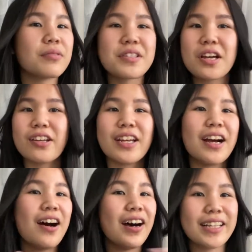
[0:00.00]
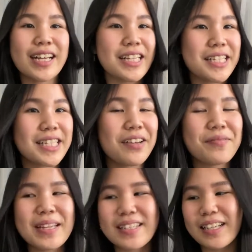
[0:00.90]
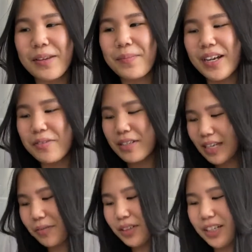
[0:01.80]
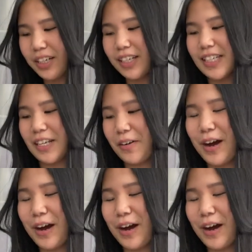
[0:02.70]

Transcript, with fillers: lasagna all that kind of stuff basically but it was like really good so